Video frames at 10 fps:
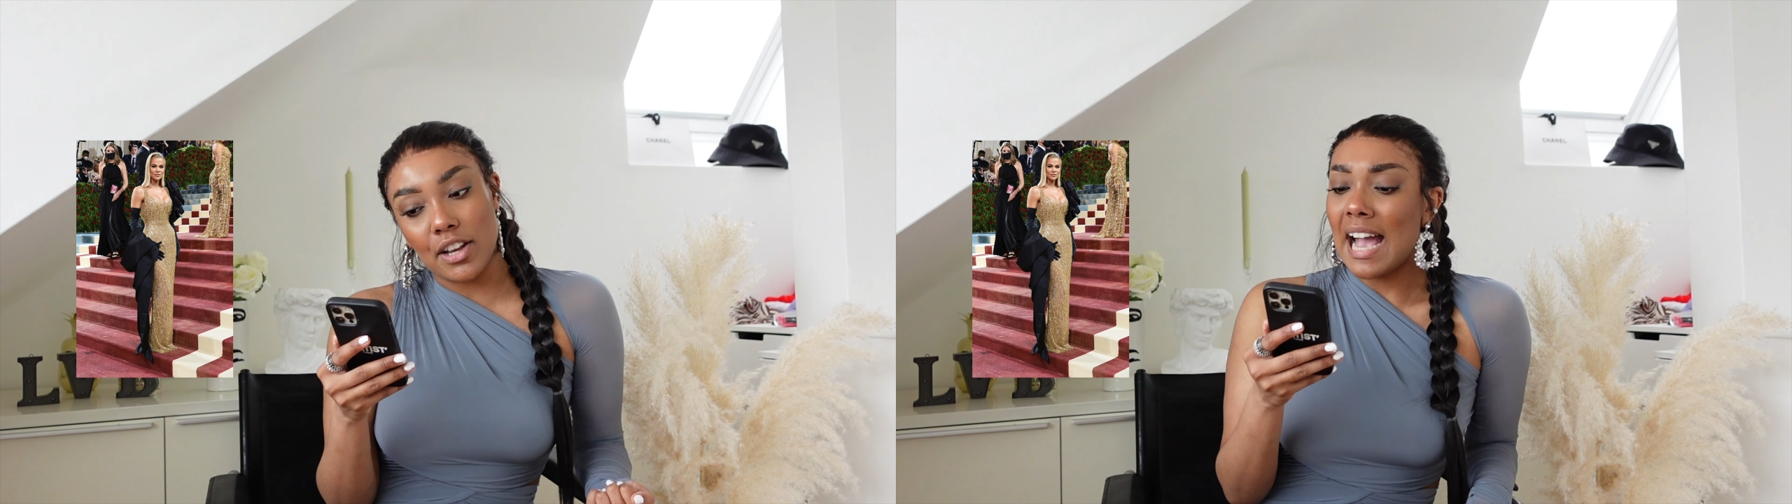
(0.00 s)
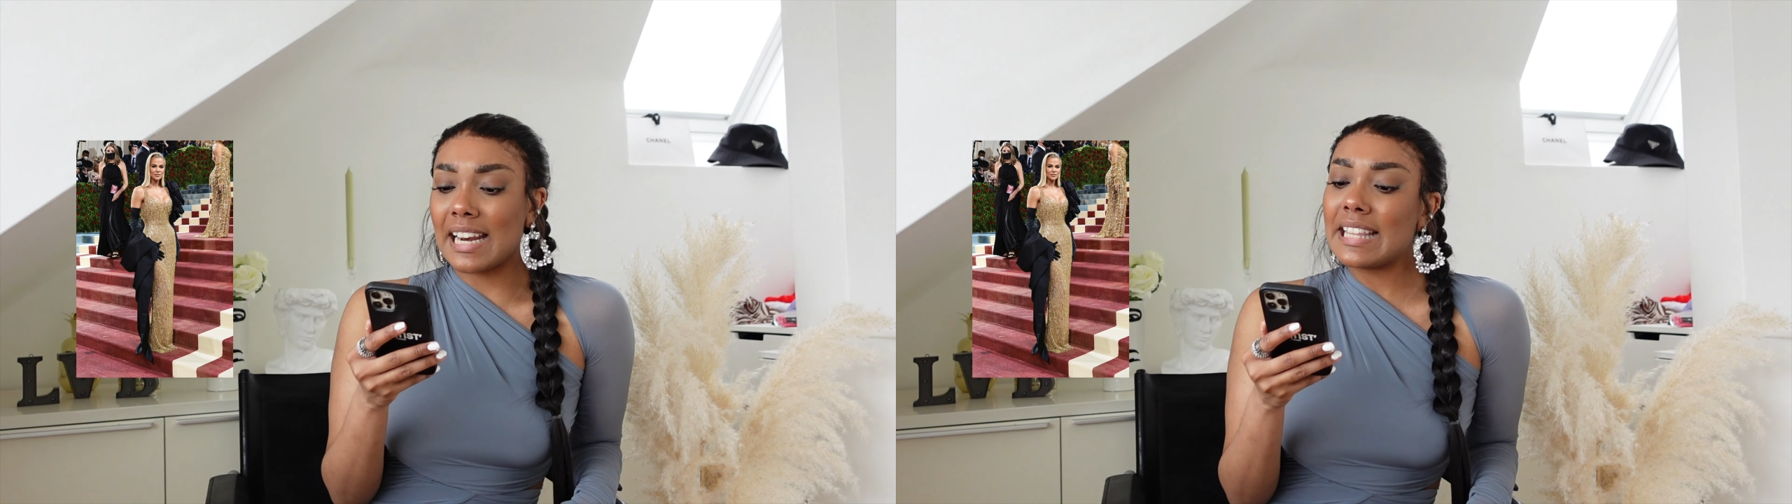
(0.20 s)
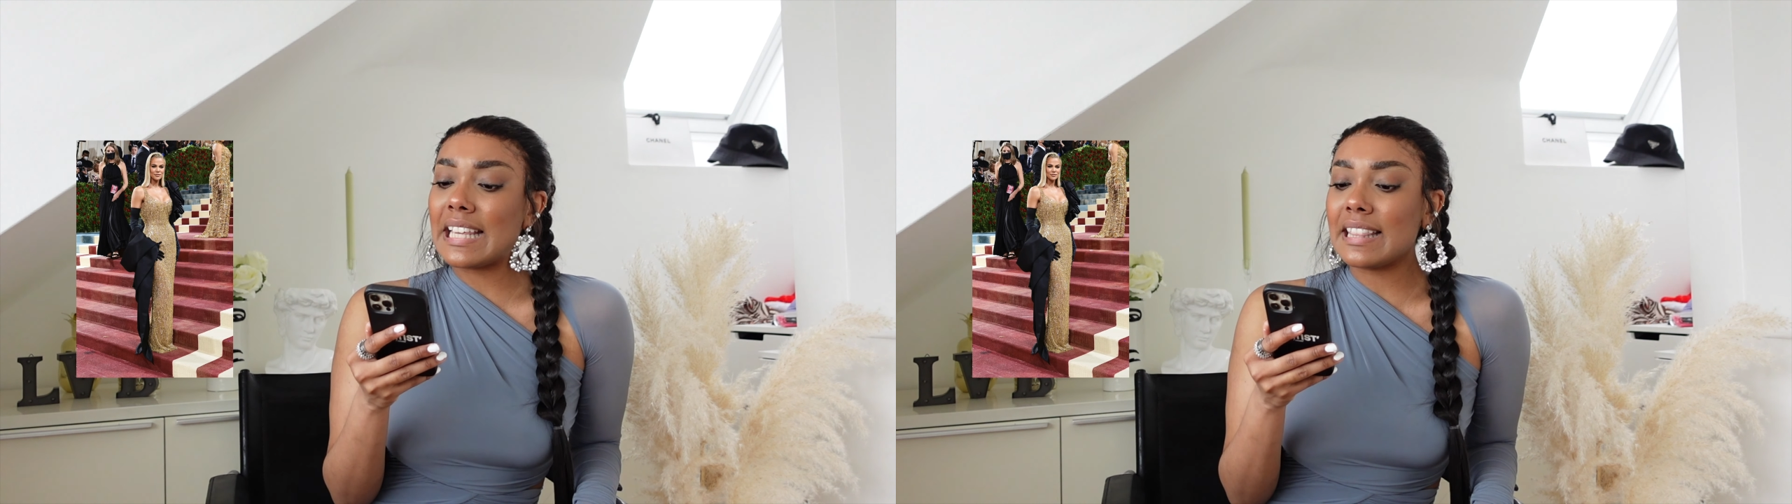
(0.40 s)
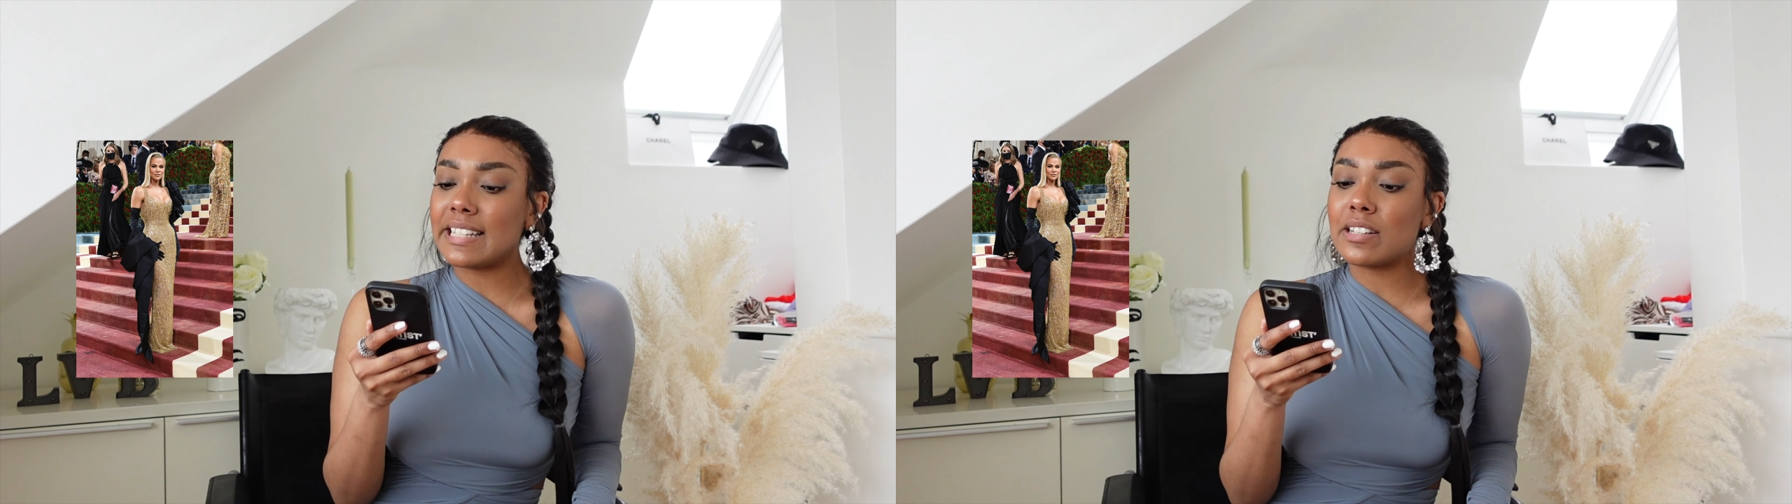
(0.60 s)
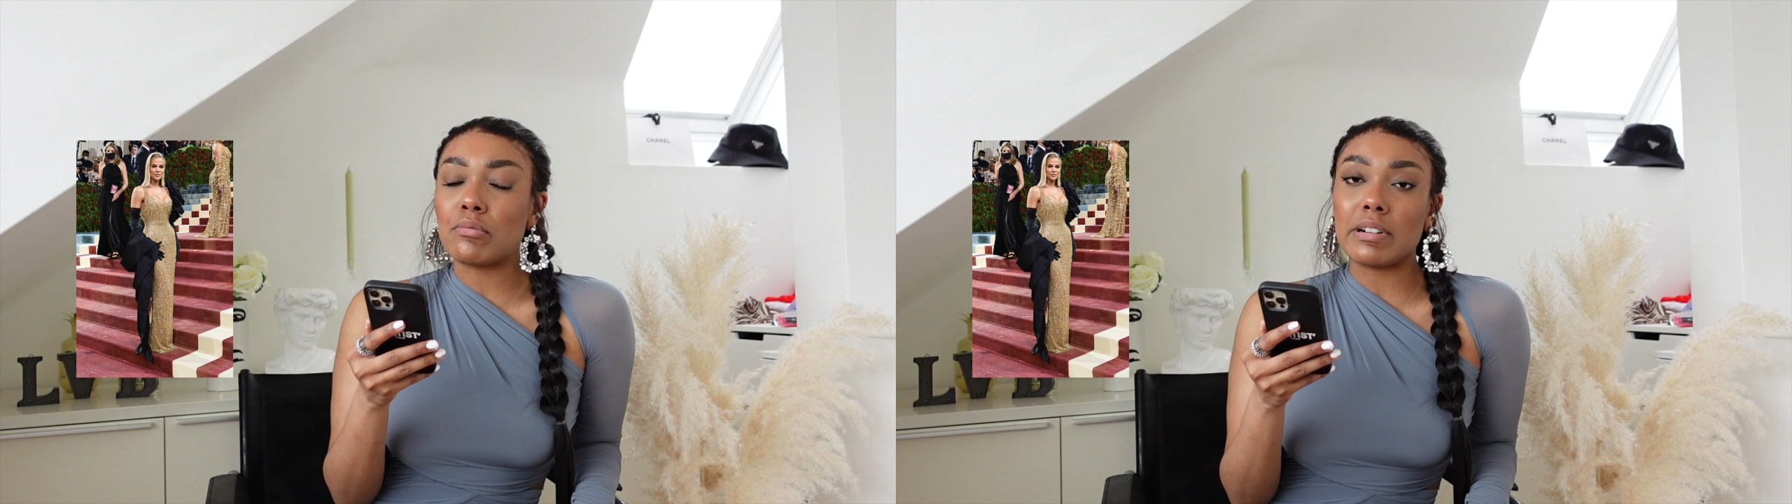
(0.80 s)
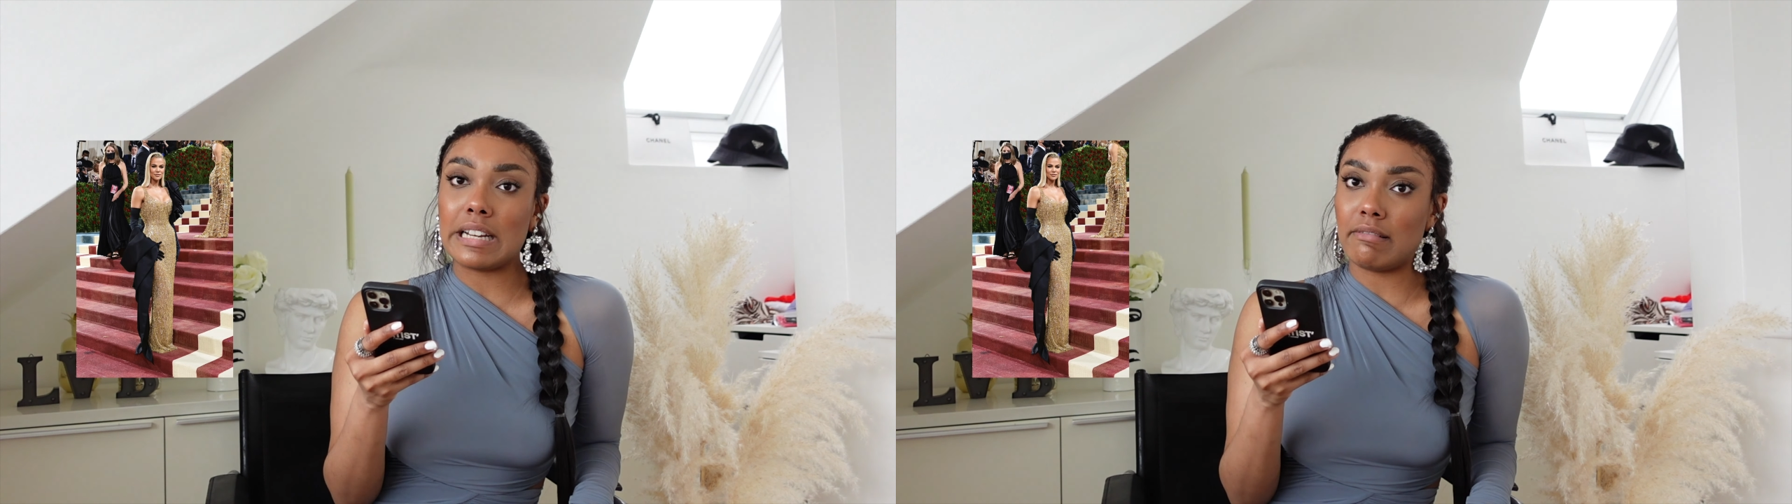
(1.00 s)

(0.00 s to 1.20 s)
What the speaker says: and I think this is a really,